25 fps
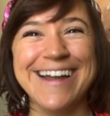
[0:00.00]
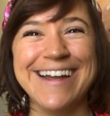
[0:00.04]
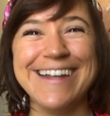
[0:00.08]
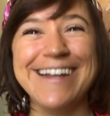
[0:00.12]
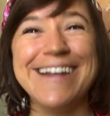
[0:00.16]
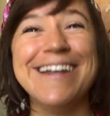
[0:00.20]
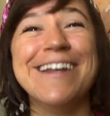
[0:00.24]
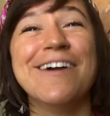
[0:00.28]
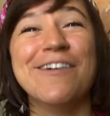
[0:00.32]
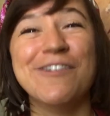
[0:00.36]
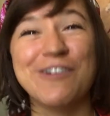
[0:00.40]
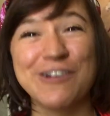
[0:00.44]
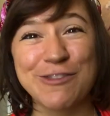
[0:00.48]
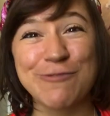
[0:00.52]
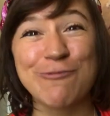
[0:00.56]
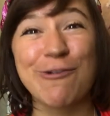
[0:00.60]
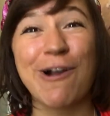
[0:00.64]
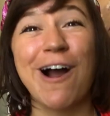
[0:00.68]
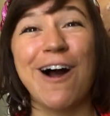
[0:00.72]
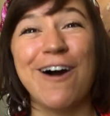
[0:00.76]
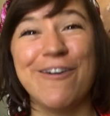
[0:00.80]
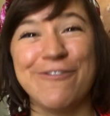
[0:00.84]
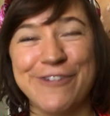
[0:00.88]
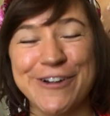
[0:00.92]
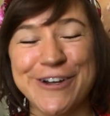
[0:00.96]
you know, with
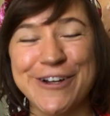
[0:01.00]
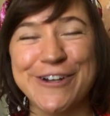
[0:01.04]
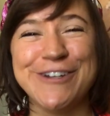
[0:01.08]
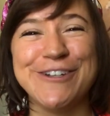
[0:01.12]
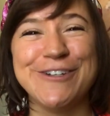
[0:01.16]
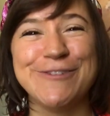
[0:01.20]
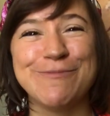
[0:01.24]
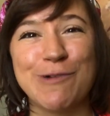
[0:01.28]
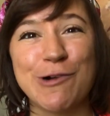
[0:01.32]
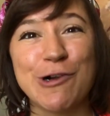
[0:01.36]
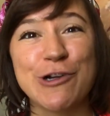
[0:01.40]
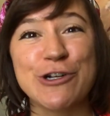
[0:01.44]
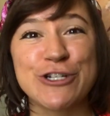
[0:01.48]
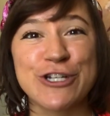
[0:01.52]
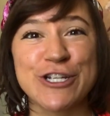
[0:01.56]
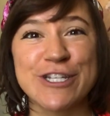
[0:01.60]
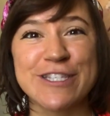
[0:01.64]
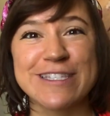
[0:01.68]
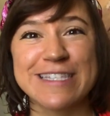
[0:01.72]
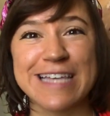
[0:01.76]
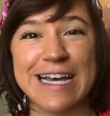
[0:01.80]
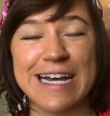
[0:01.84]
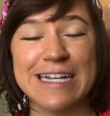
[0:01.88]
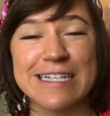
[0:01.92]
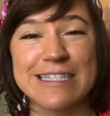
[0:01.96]
raw food, portion
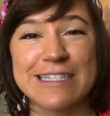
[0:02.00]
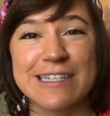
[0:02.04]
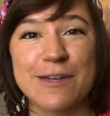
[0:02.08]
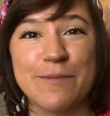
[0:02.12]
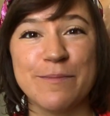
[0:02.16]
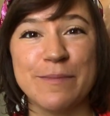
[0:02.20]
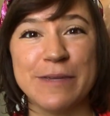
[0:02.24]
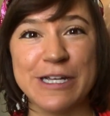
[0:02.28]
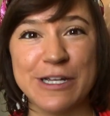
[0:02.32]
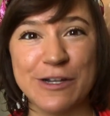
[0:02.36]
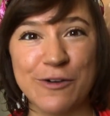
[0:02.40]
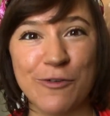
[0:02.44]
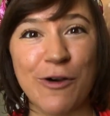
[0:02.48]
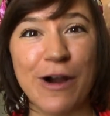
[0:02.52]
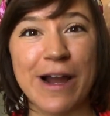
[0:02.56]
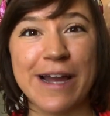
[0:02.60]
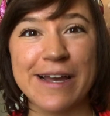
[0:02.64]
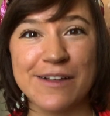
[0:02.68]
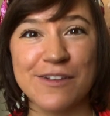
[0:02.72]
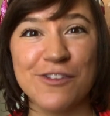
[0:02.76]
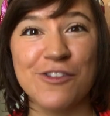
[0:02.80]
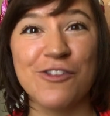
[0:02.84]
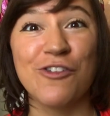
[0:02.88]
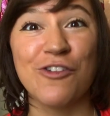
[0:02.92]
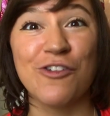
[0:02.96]
size can be
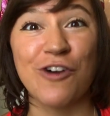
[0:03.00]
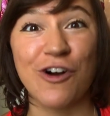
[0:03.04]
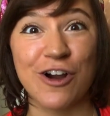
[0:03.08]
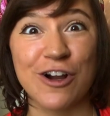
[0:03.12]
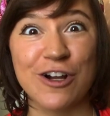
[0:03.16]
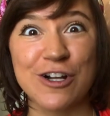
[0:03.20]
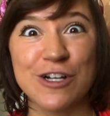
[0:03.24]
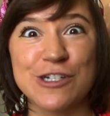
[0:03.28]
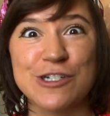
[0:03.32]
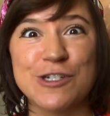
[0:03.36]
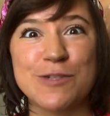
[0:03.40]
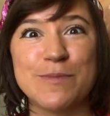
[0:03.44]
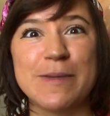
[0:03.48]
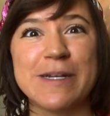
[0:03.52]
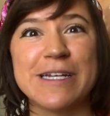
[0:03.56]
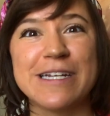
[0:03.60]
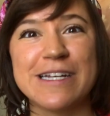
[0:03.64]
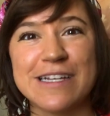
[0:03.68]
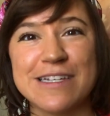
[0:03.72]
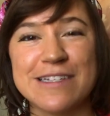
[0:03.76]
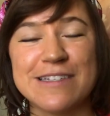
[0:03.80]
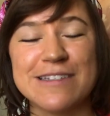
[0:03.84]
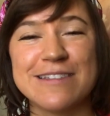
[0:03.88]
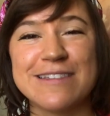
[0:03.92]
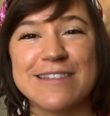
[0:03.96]
quite large
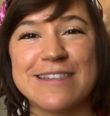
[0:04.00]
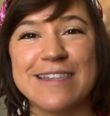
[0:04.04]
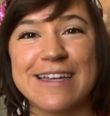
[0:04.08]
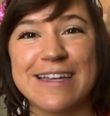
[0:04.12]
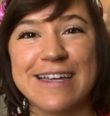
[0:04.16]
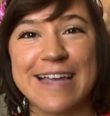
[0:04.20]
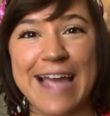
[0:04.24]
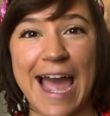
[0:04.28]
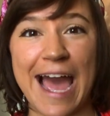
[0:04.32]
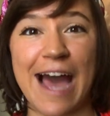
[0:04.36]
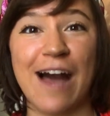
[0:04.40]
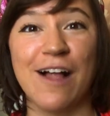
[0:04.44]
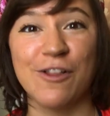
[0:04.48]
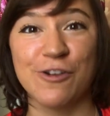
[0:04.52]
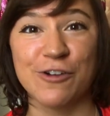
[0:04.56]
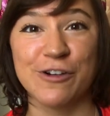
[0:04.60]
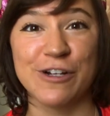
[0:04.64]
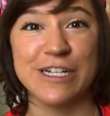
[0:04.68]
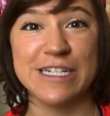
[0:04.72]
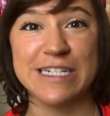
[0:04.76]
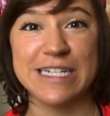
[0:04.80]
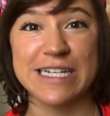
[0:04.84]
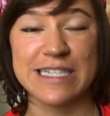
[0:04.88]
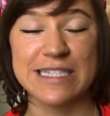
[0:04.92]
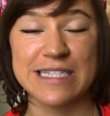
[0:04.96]
because the calorie
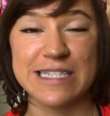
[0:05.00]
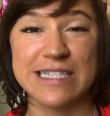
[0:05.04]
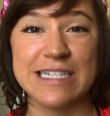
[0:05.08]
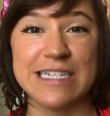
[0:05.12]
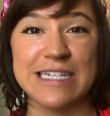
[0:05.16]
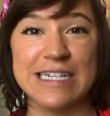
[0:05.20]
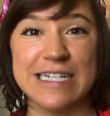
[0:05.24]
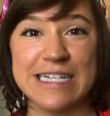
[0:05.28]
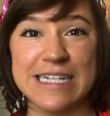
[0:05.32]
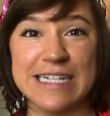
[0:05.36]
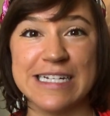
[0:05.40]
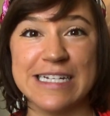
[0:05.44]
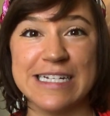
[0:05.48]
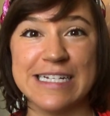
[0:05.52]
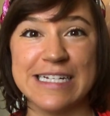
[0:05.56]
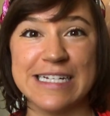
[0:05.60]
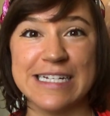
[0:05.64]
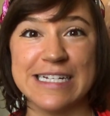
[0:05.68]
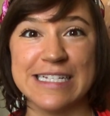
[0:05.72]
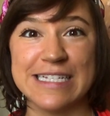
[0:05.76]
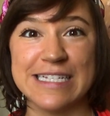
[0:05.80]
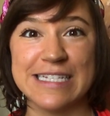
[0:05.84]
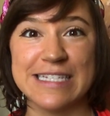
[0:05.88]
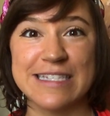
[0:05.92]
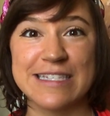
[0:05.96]
density
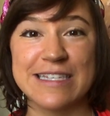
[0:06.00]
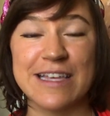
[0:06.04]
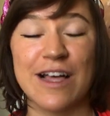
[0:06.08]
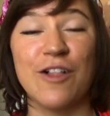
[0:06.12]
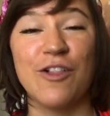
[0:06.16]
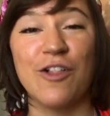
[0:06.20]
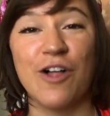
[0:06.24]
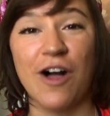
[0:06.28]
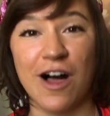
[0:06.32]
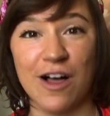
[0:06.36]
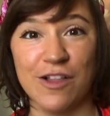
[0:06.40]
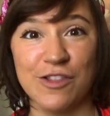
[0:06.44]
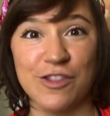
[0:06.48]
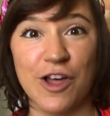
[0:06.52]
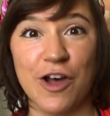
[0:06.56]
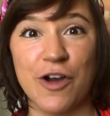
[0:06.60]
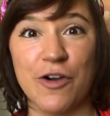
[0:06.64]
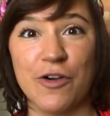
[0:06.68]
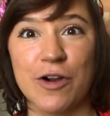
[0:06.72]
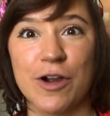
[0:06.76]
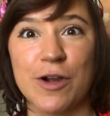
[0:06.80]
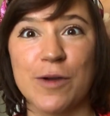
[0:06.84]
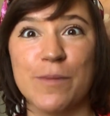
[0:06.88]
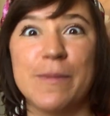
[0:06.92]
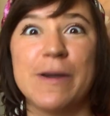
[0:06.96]
is a lot
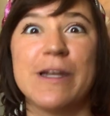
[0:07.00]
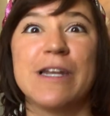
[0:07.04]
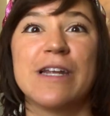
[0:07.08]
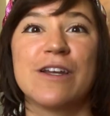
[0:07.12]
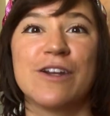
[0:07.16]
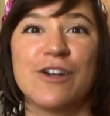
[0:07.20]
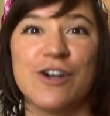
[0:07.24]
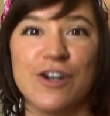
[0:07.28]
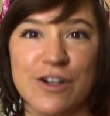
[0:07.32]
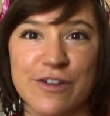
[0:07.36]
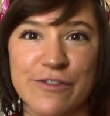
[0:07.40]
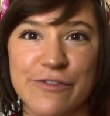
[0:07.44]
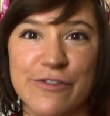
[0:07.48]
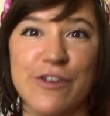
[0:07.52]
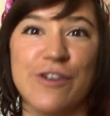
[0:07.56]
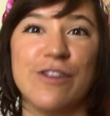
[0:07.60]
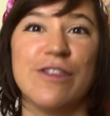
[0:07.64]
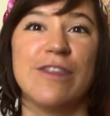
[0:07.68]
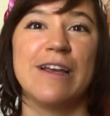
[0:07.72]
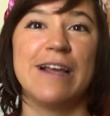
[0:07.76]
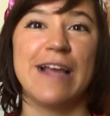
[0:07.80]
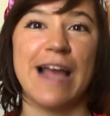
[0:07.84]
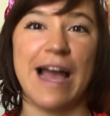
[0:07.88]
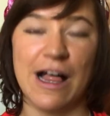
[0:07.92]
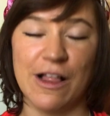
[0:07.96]
lower, but in cooked food,
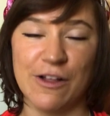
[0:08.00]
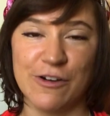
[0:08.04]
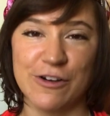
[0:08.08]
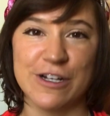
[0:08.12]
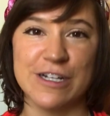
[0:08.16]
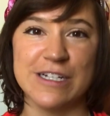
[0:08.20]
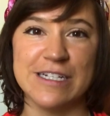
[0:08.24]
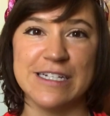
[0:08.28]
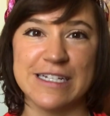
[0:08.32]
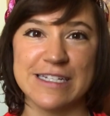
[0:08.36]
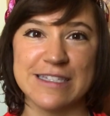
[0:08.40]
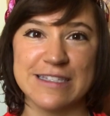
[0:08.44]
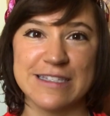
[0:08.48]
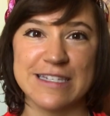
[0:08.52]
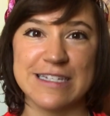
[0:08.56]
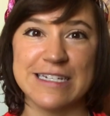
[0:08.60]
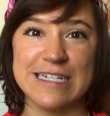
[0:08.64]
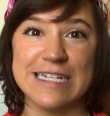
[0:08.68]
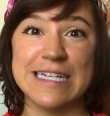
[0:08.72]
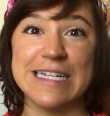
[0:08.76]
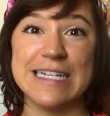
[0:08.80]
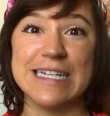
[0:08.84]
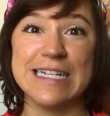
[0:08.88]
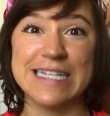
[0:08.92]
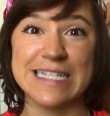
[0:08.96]
the calorie
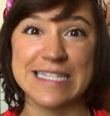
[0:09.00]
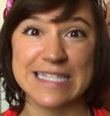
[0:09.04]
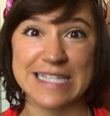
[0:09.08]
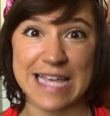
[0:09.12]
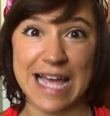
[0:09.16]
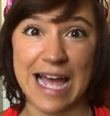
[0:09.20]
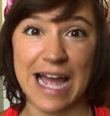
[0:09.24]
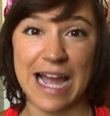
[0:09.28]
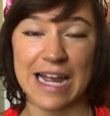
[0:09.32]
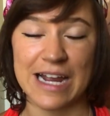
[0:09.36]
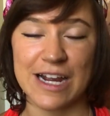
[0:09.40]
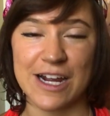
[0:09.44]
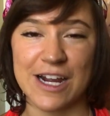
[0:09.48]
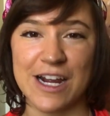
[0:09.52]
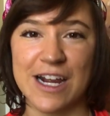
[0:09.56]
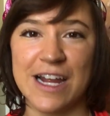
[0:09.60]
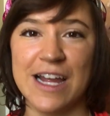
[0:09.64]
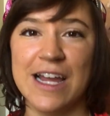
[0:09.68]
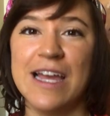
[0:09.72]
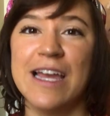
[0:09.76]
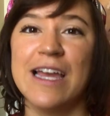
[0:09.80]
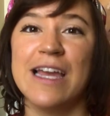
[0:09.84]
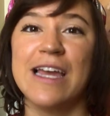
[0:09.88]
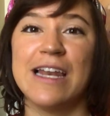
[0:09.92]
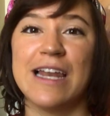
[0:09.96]
density is higher.
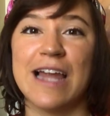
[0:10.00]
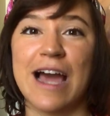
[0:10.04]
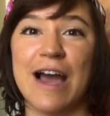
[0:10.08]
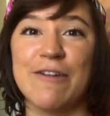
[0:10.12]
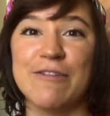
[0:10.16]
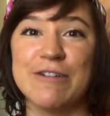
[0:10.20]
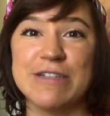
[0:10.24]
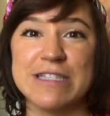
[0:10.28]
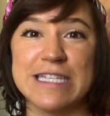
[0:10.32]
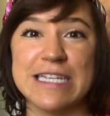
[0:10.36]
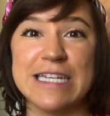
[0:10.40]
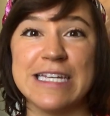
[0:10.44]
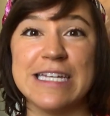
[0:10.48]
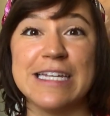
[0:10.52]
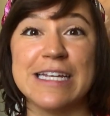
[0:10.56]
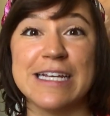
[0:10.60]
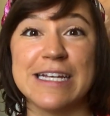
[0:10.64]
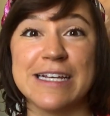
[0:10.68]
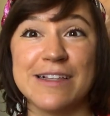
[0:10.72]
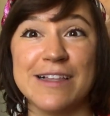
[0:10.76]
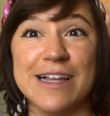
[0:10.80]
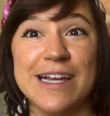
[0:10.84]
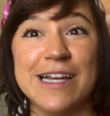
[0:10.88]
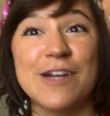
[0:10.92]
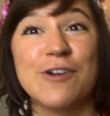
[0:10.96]
I was
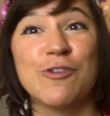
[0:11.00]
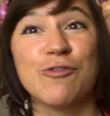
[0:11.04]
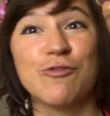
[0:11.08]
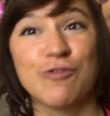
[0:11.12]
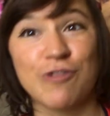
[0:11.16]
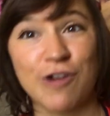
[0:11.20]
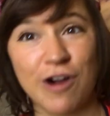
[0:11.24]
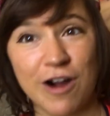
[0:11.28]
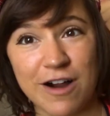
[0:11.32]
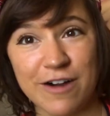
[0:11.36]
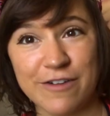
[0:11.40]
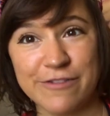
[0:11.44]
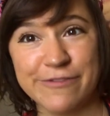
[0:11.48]
eating like raw